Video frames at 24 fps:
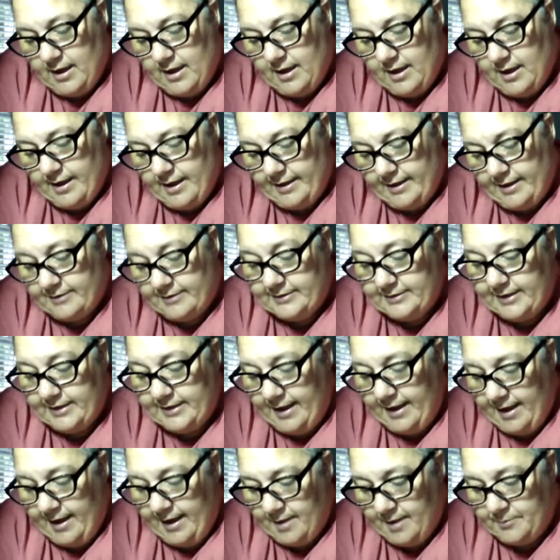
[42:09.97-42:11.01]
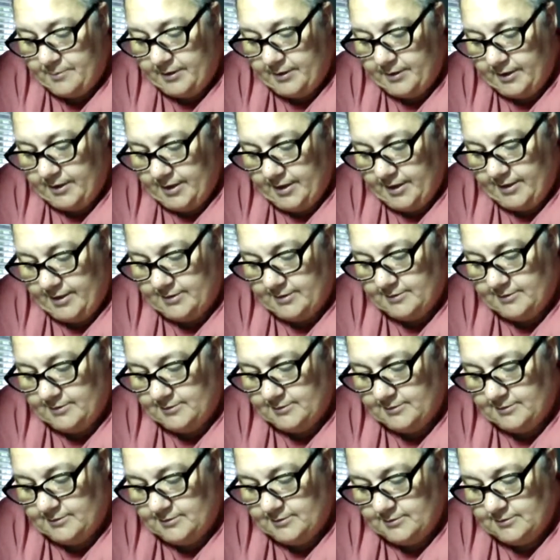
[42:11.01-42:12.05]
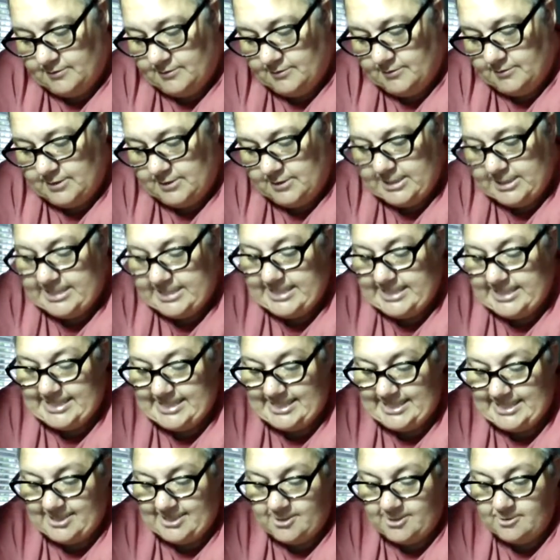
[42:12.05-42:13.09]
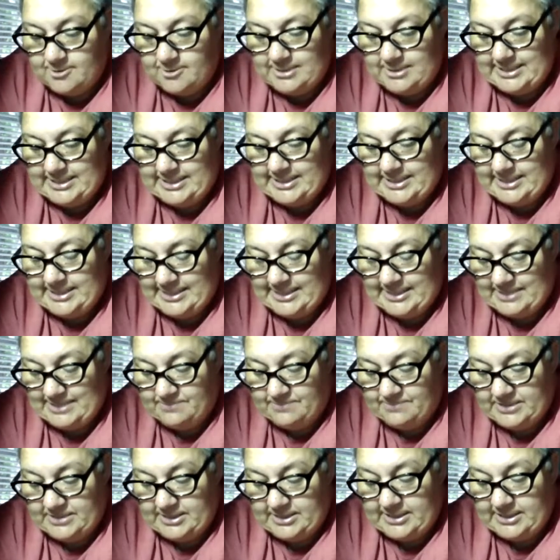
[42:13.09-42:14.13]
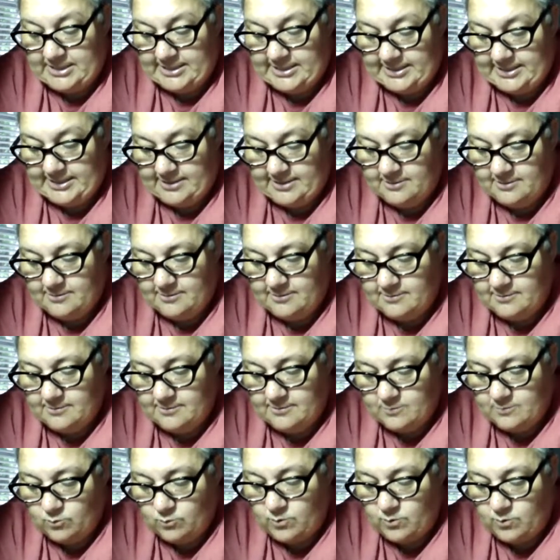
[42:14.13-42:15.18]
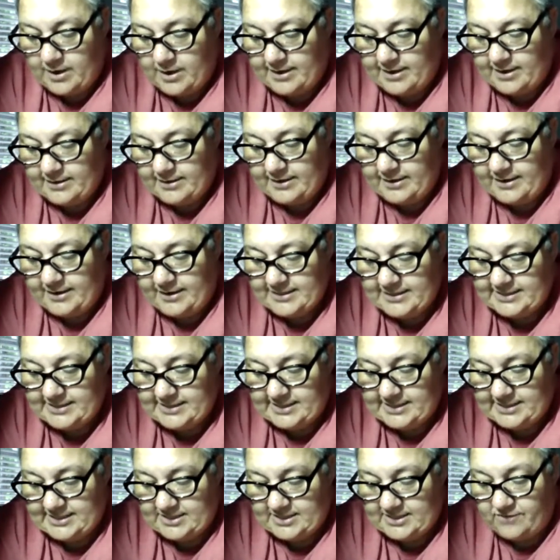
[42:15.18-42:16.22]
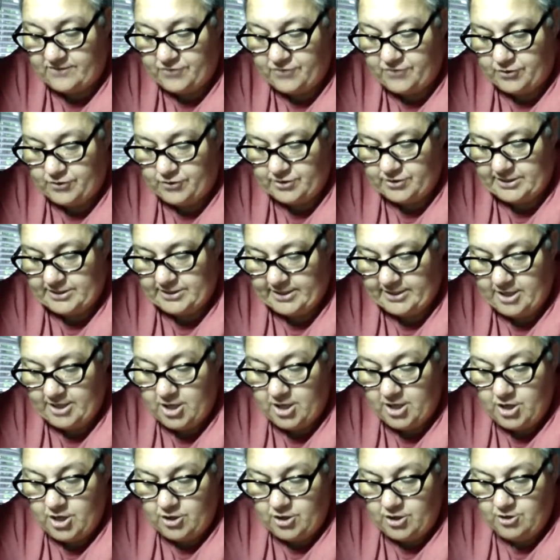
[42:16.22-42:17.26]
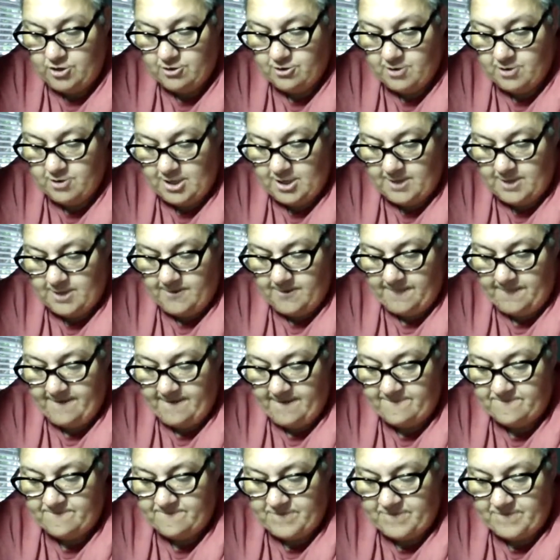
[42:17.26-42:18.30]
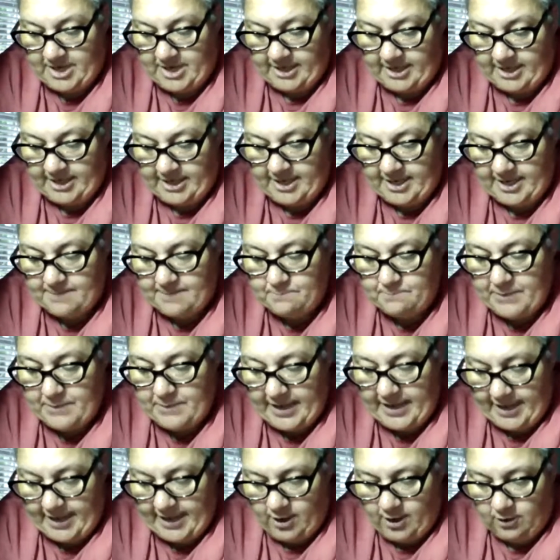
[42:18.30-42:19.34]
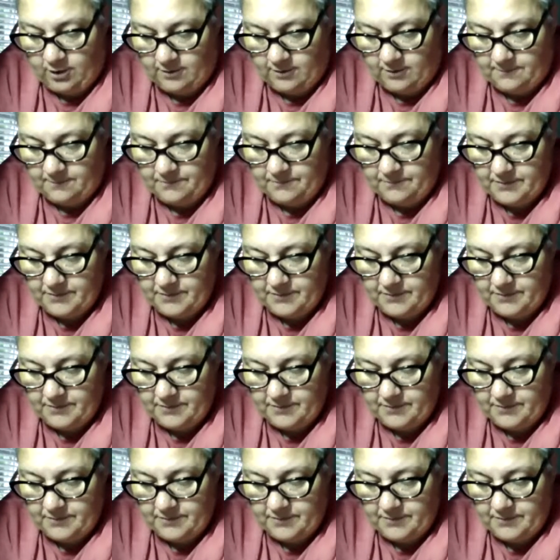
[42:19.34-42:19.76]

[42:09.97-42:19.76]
How did it happen, kitten? How did it happen, kitten? Ryan insists furiously. You're on the fucking pill.